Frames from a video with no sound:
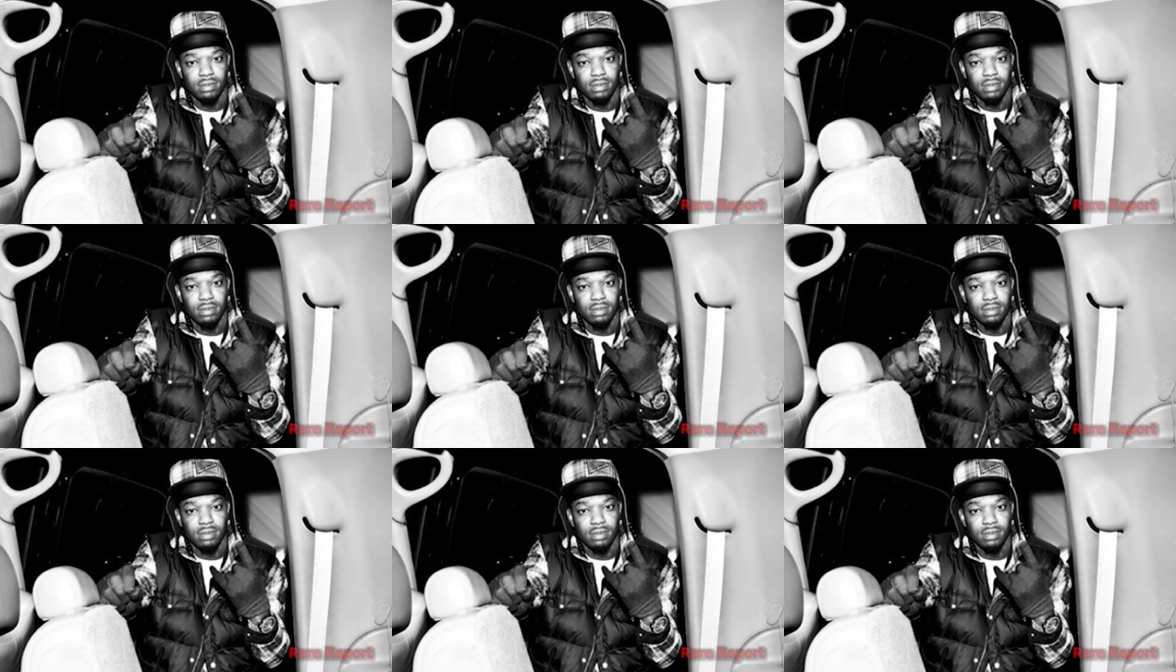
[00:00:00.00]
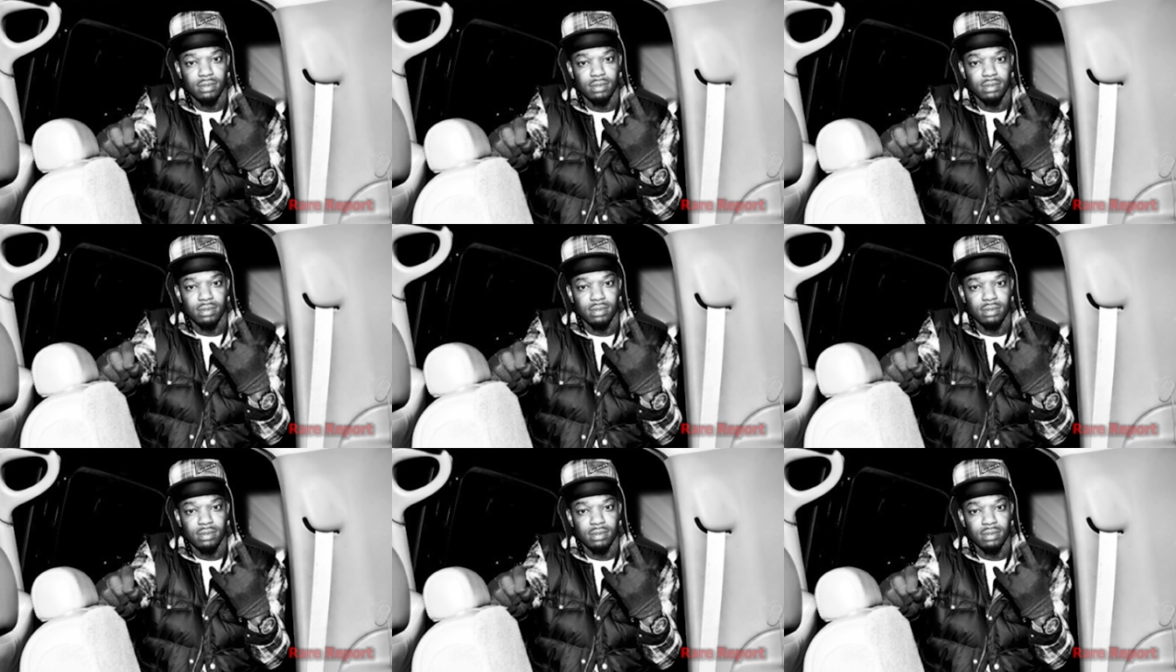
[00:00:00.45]
but
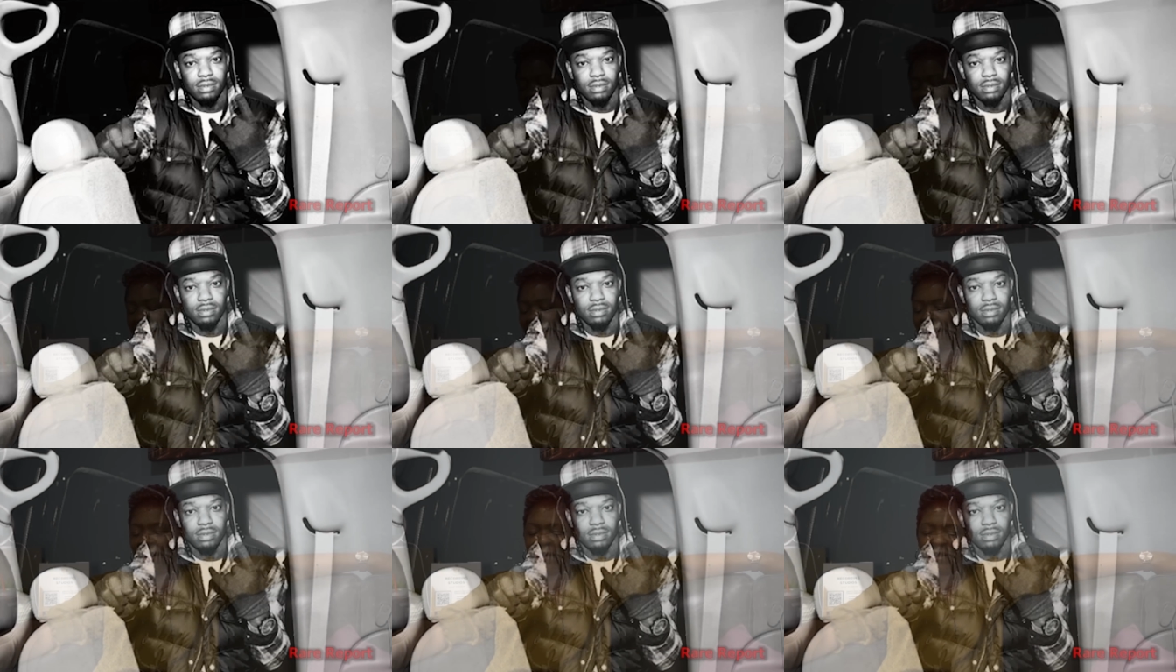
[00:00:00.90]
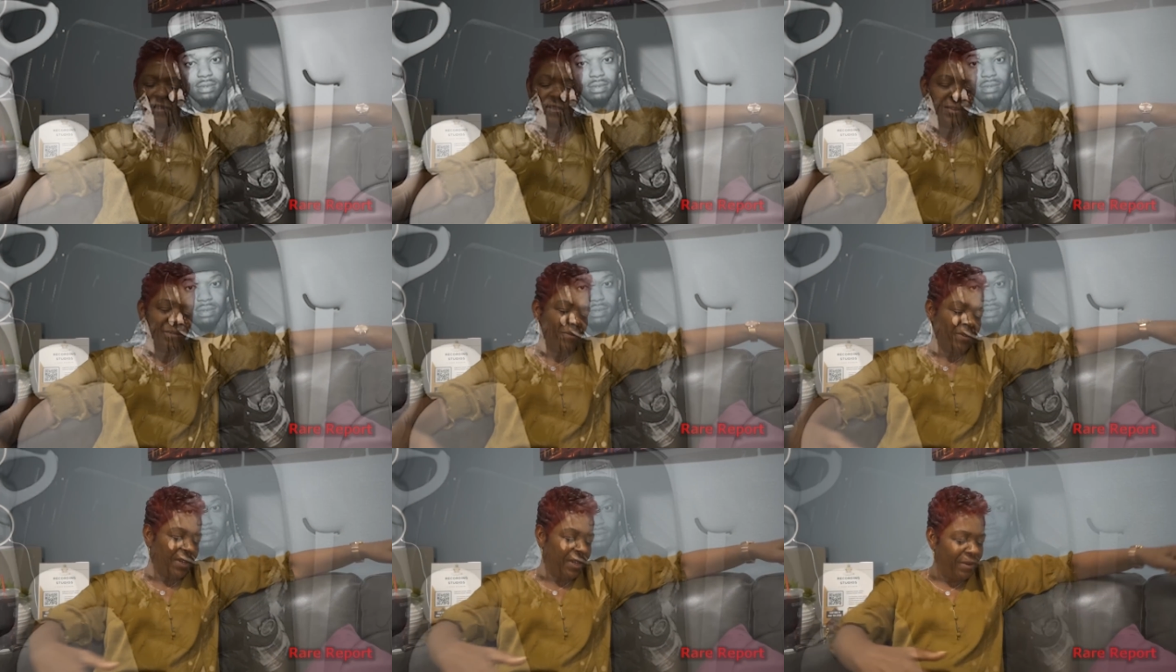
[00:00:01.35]
I, I
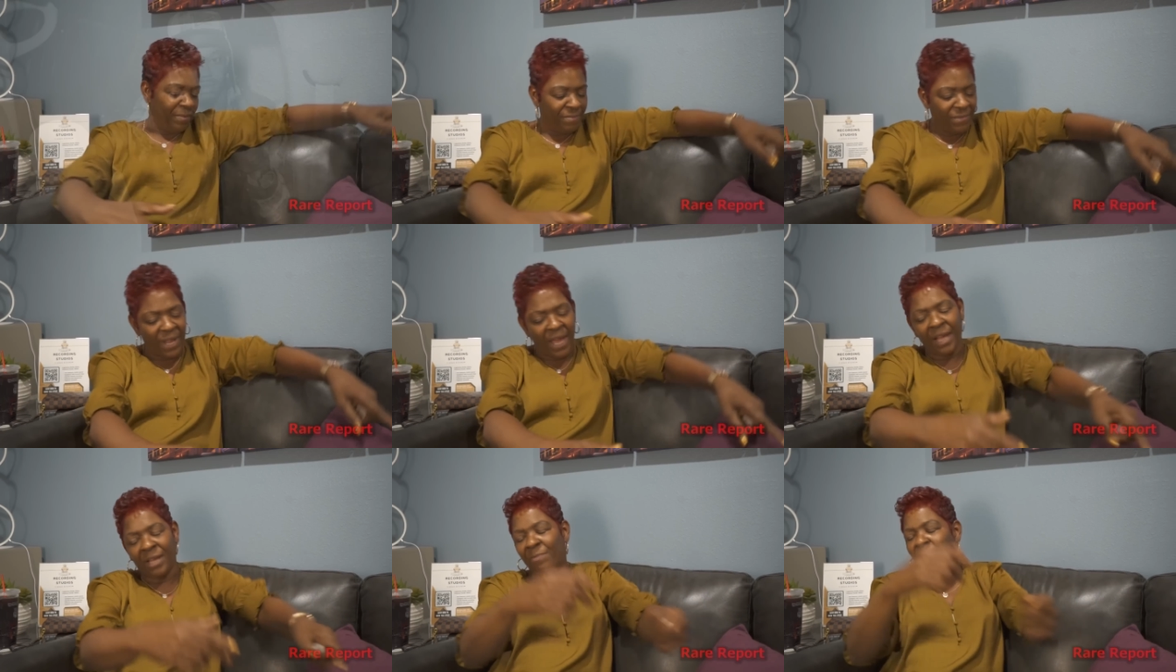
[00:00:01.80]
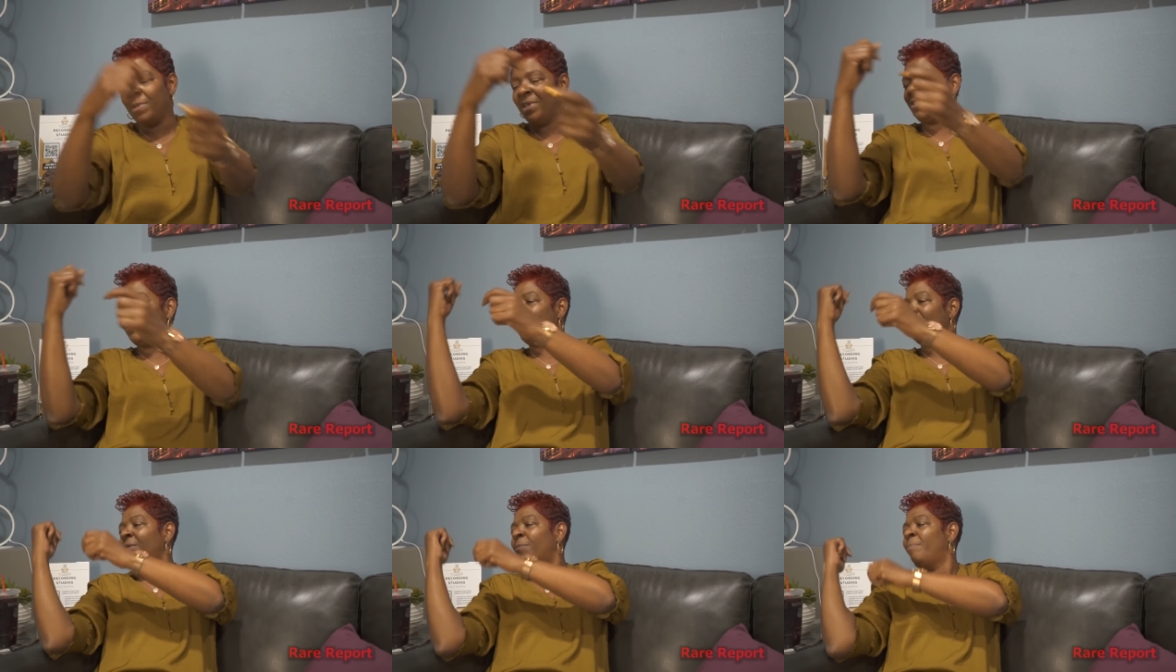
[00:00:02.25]
the, it knocked
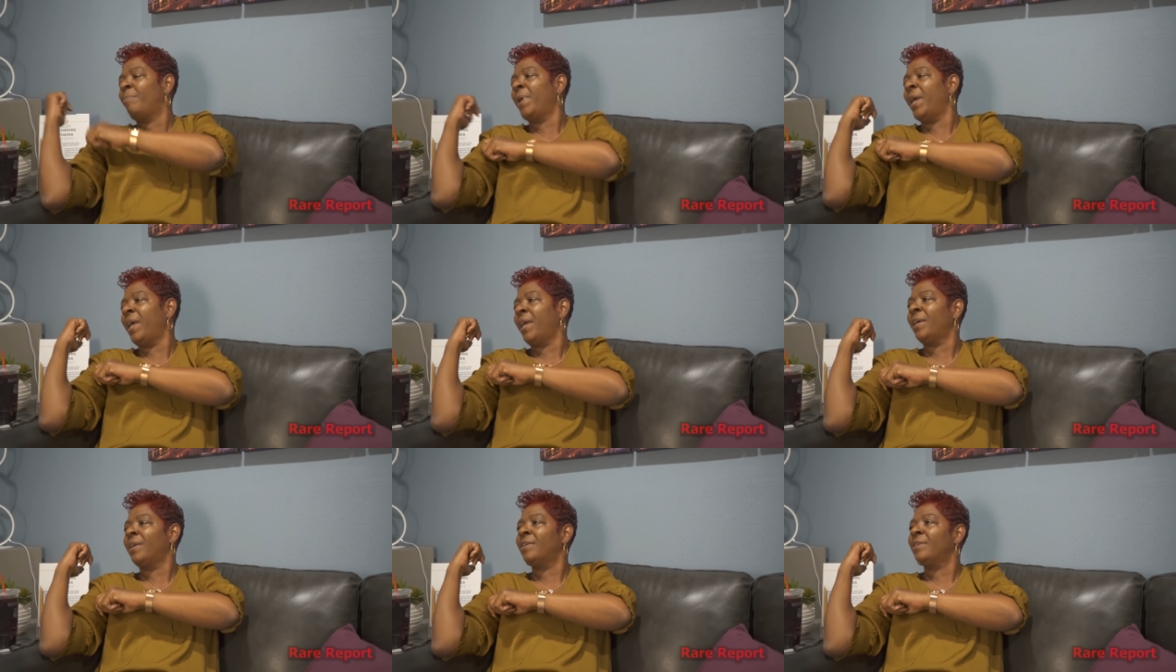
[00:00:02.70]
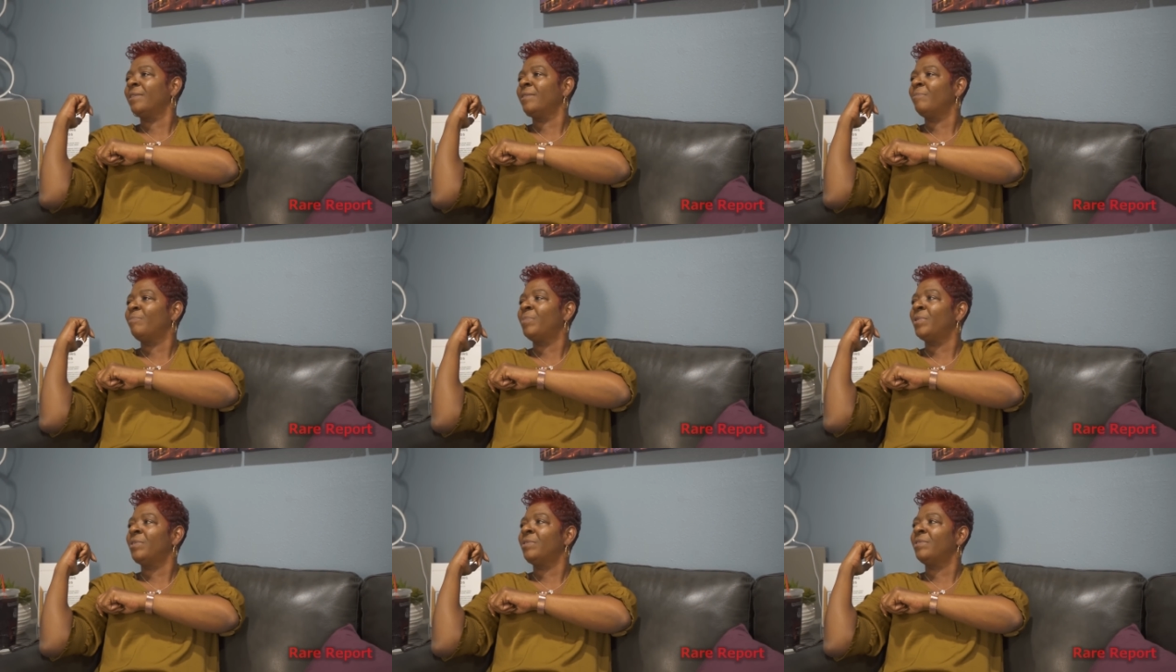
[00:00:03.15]
me to the back
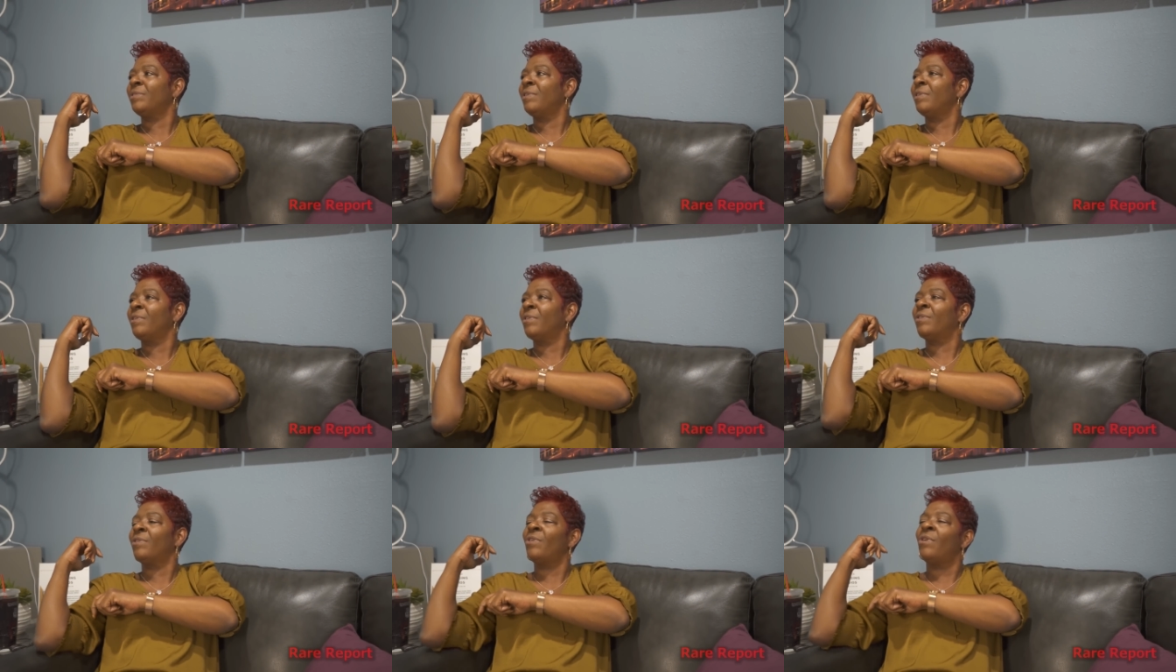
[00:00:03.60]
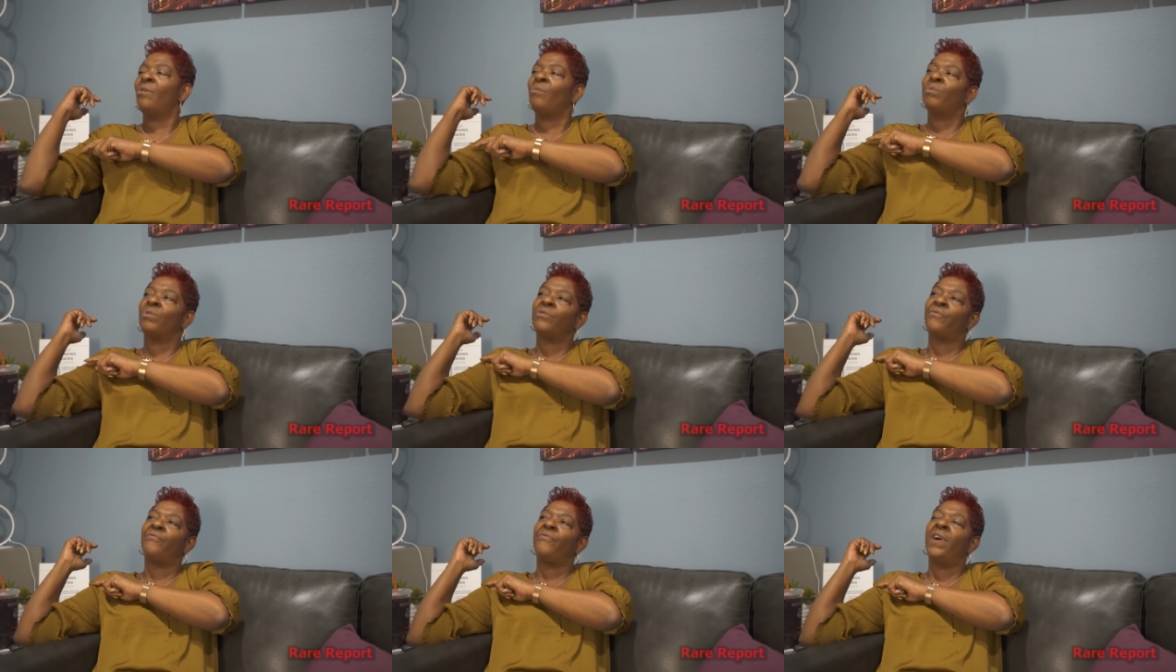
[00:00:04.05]
but a girl
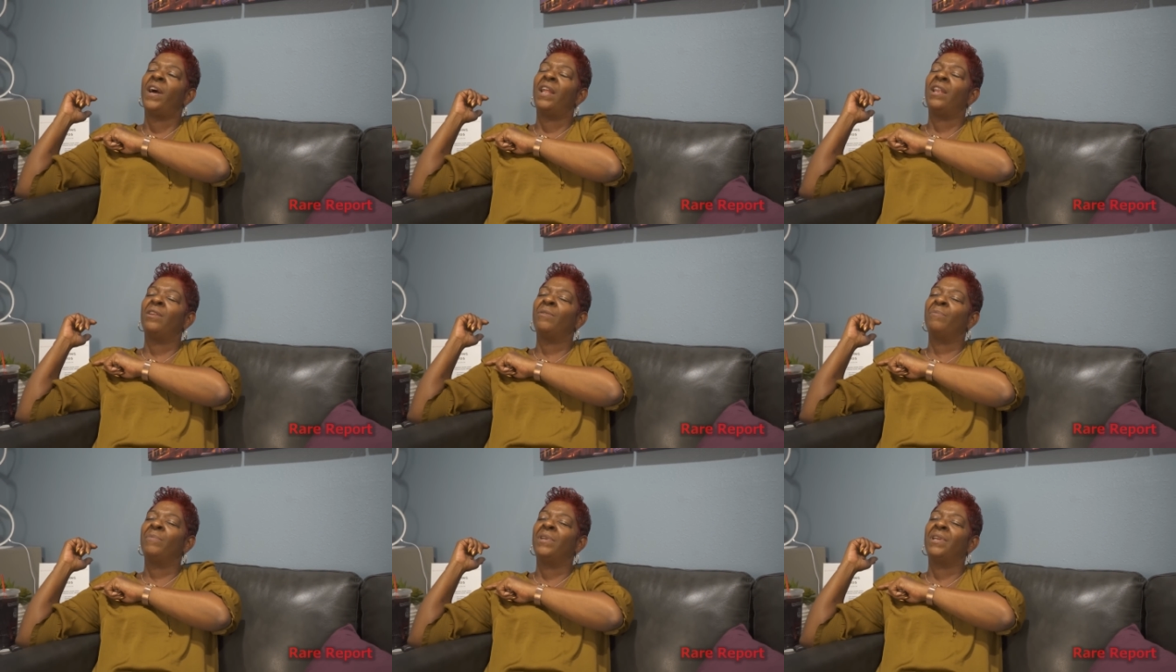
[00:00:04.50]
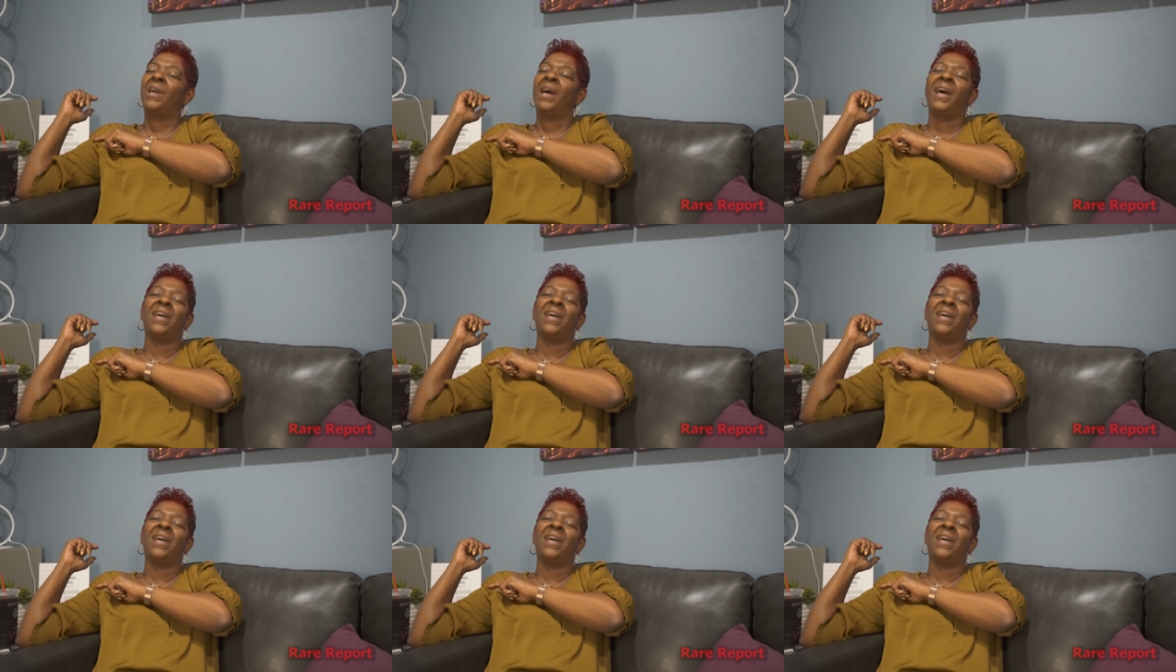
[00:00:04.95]
was following me.